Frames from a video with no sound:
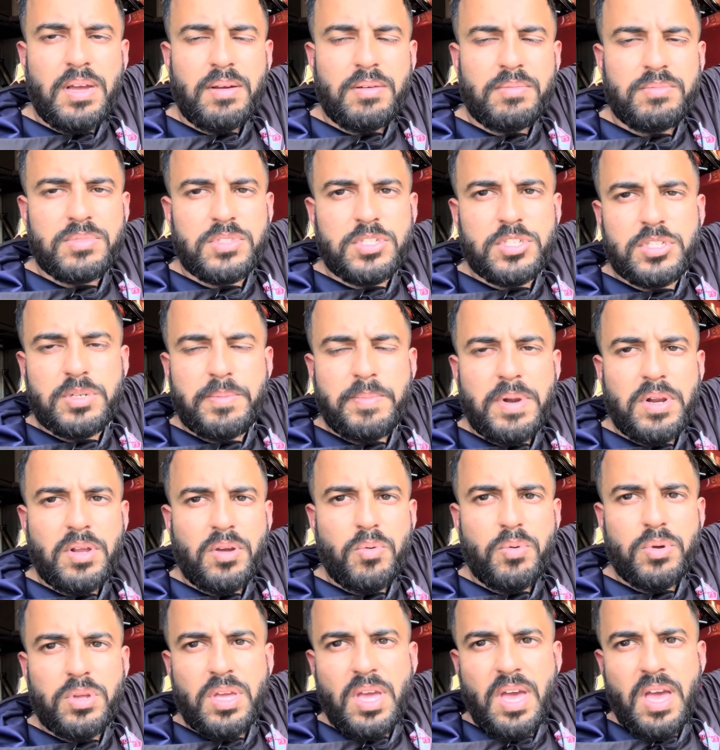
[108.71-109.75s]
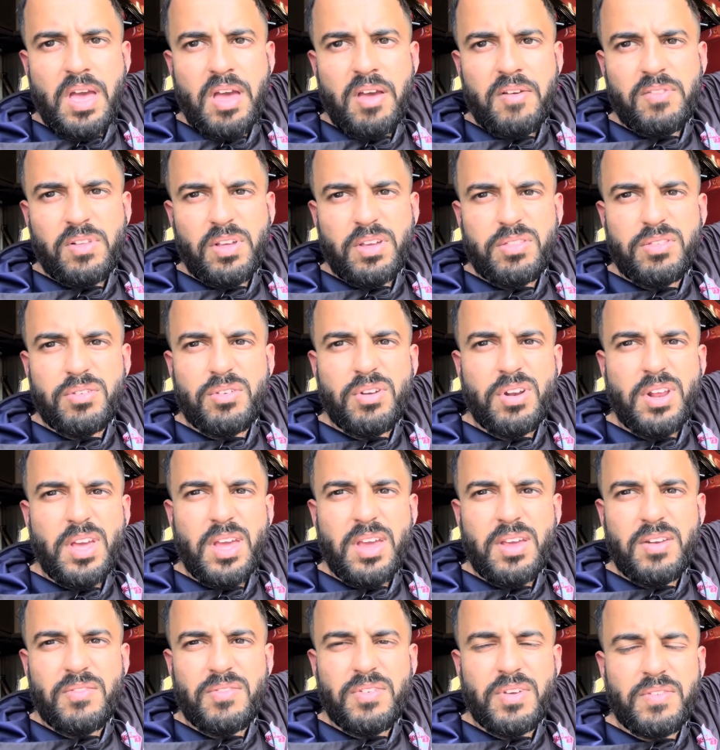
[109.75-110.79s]
just depending on what you have, like
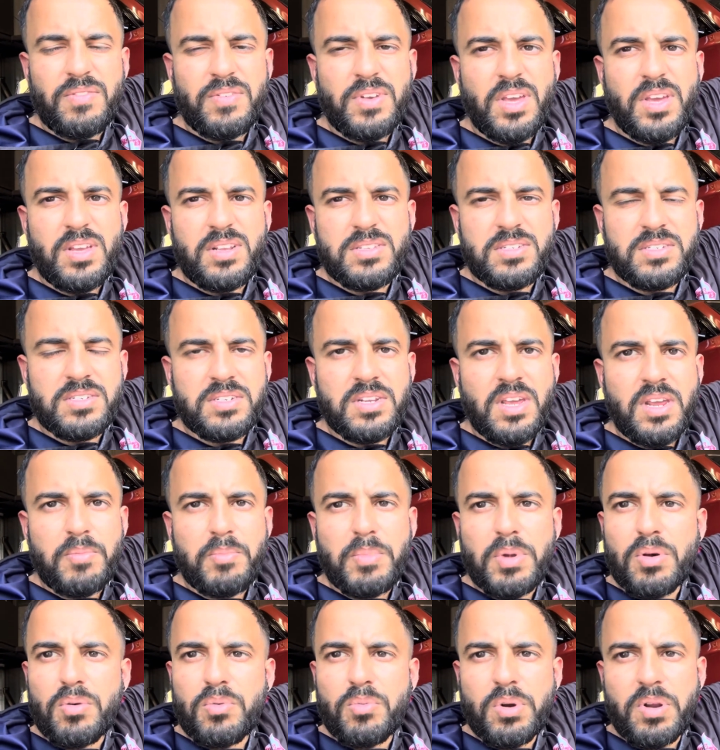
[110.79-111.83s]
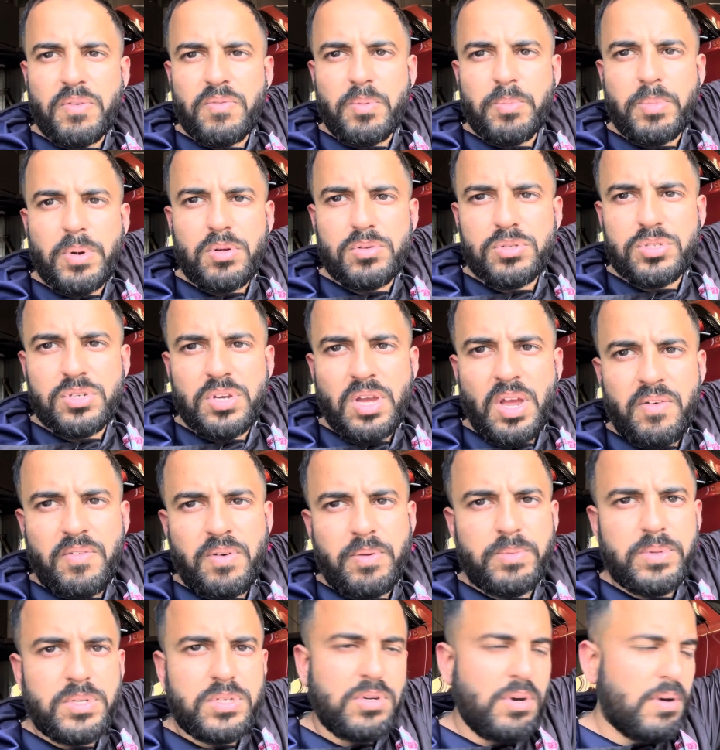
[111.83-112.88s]
13, 15, 16 mil, whatever bolts you have
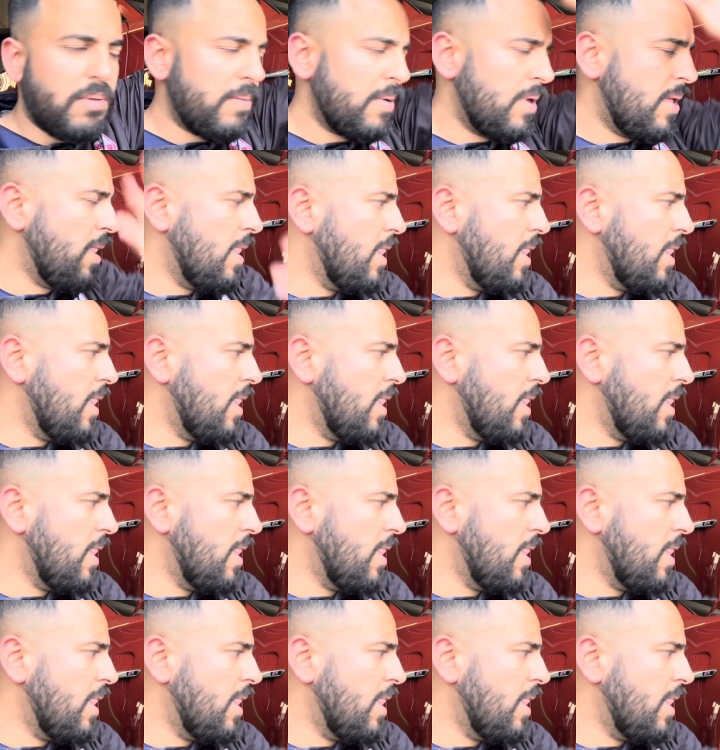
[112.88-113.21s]
up the top.